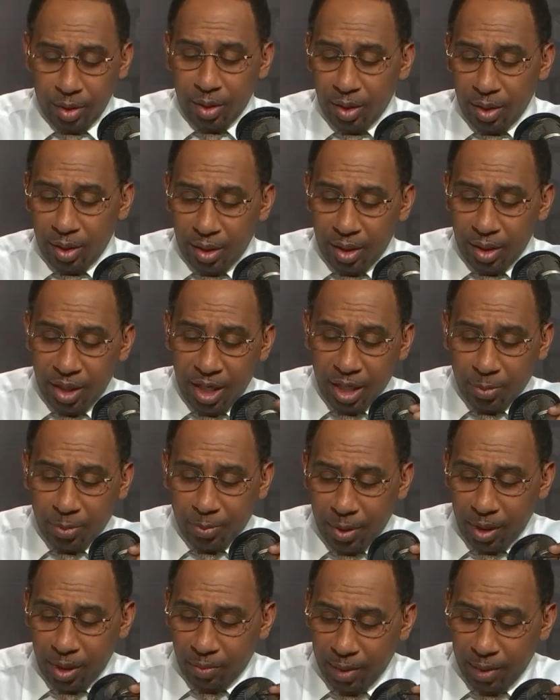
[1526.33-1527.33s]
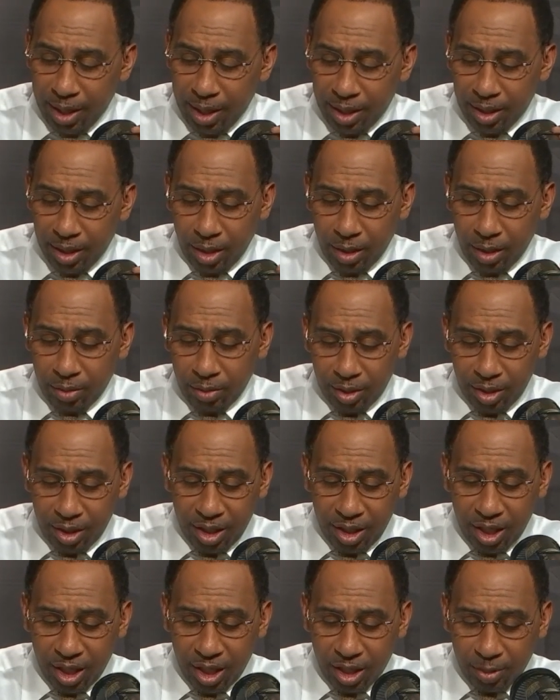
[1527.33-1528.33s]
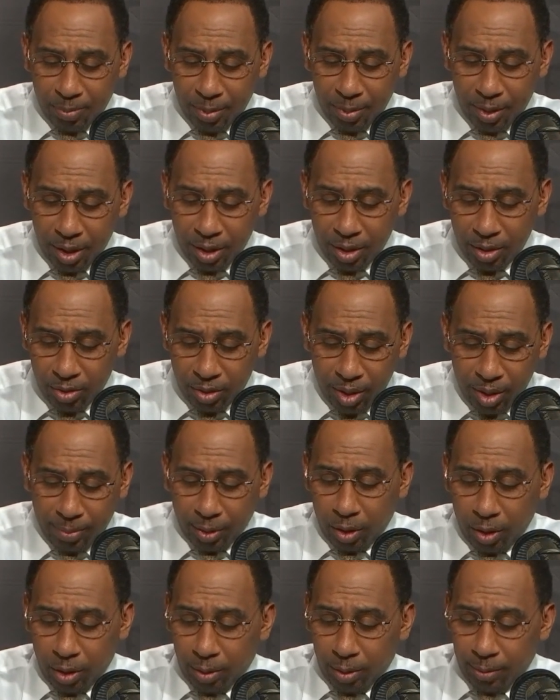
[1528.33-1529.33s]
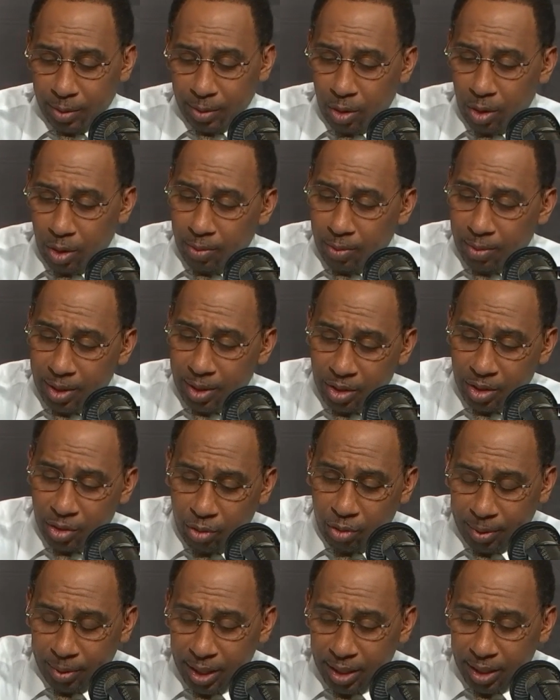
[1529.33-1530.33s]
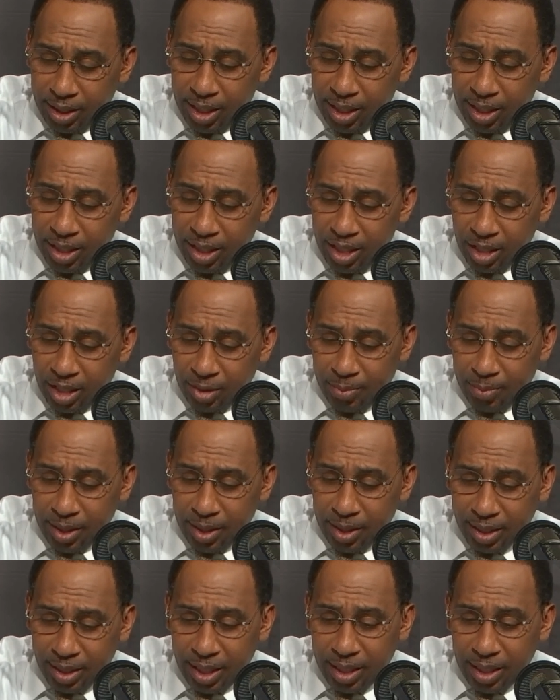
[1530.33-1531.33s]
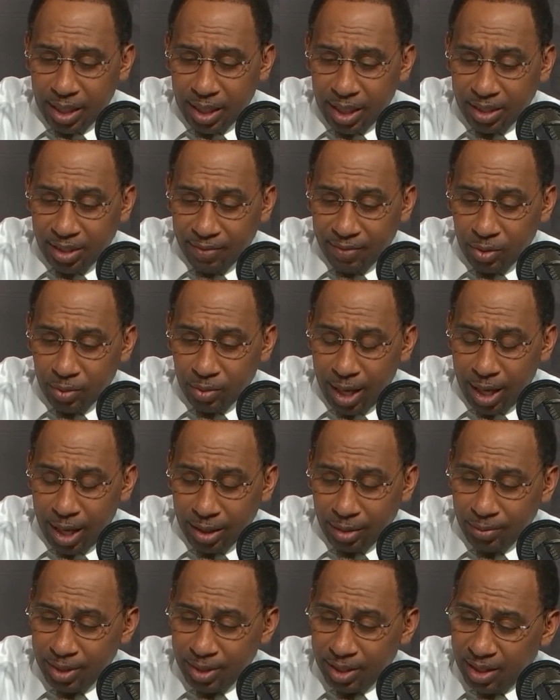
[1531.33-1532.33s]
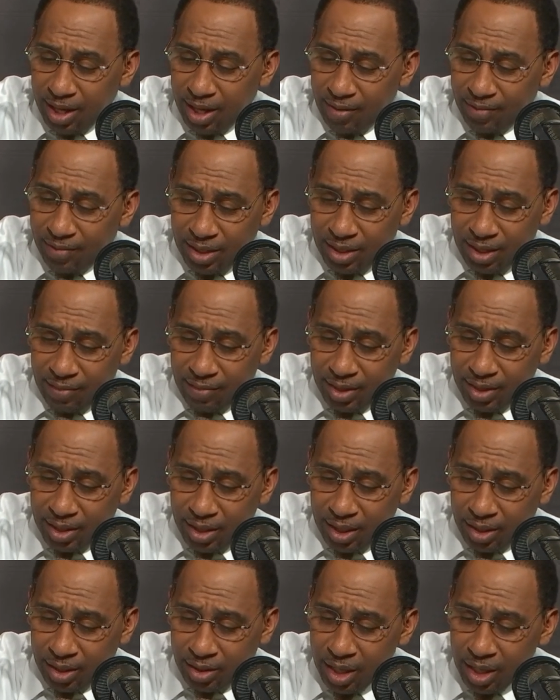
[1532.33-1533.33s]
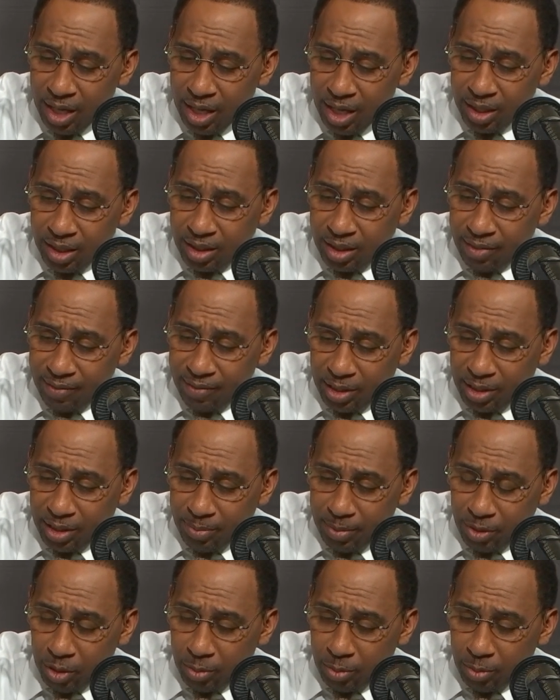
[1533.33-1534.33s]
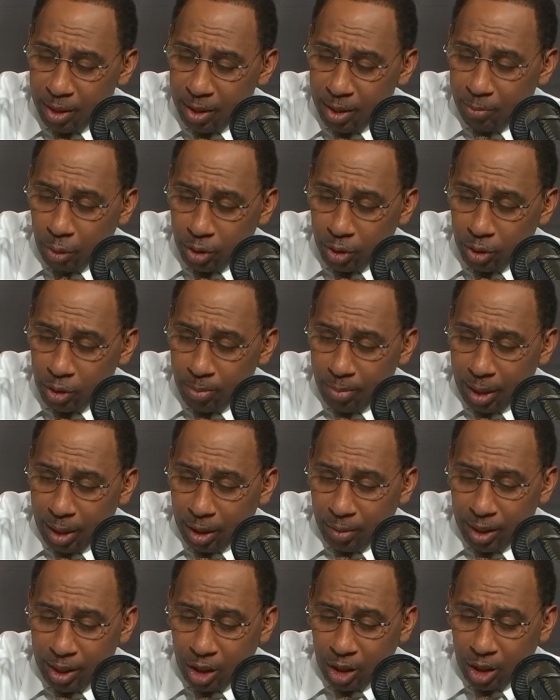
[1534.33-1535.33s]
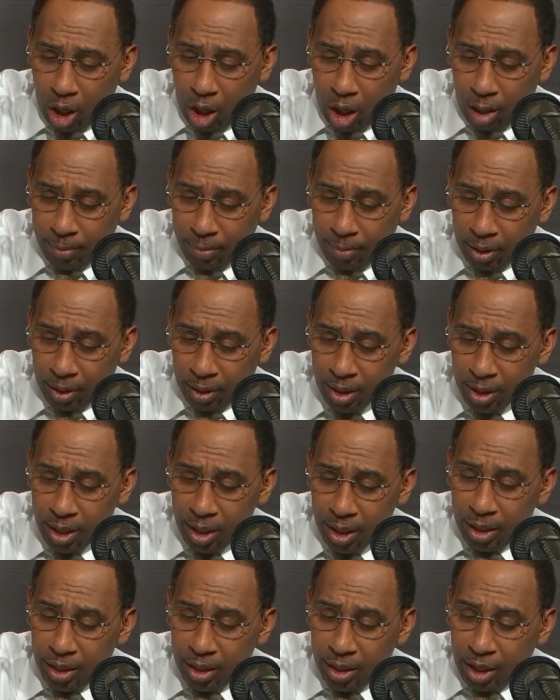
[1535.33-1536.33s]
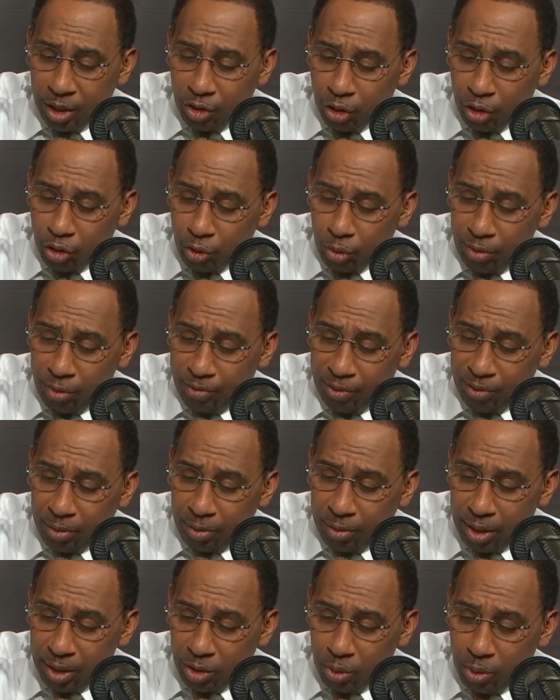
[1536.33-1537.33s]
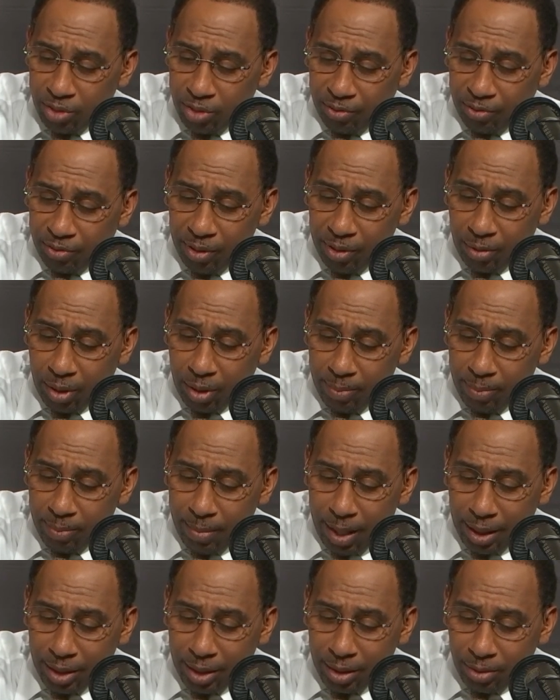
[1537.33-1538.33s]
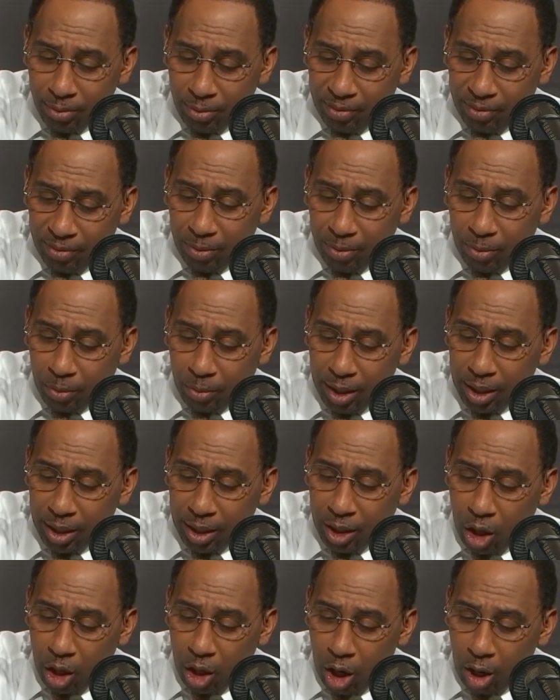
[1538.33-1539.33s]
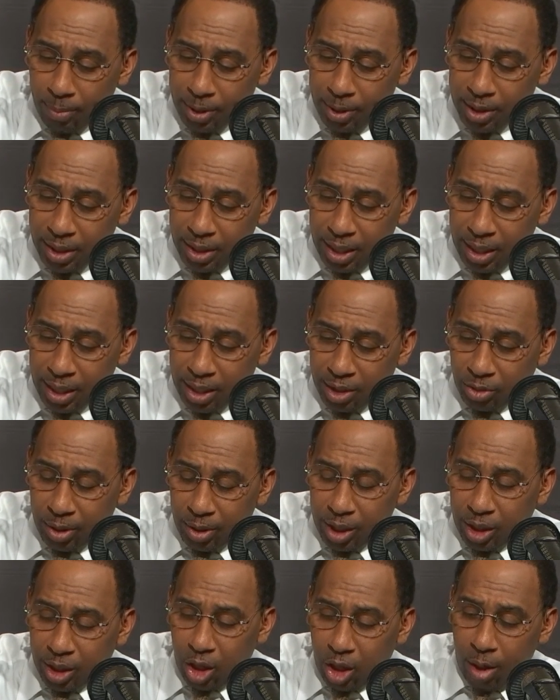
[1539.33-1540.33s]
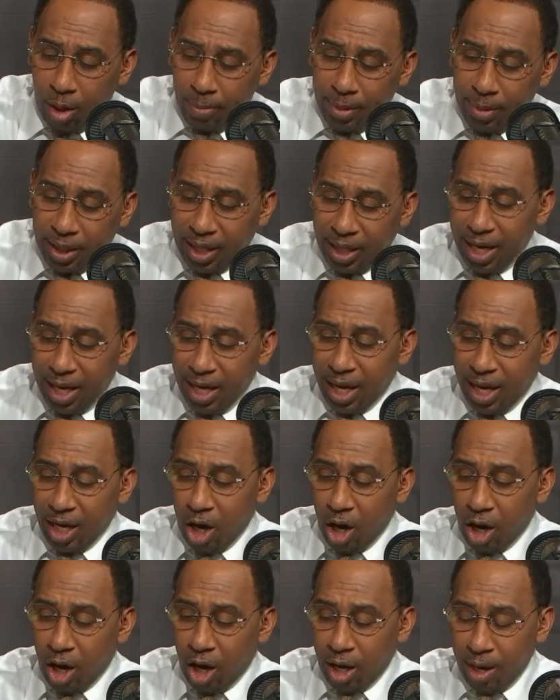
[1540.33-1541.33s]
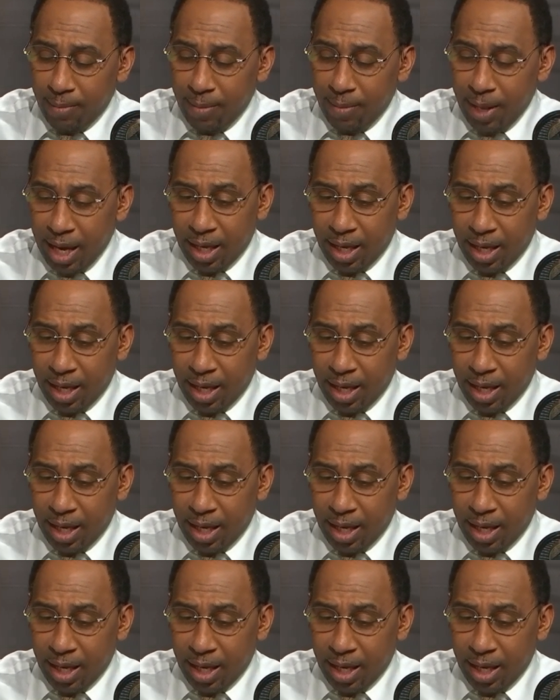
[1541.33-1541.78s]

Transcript: ESPN Radio, ESPN News. Number to call as always is 888-SAY-ESPN. That's 888-729-3776. The Stephen A. Smith Show is being brought to you by Credit Karma. Get your truly free credit scores and free credit monitoring from Credit Karma today. That's Credit Karma, K-A-R-M-A.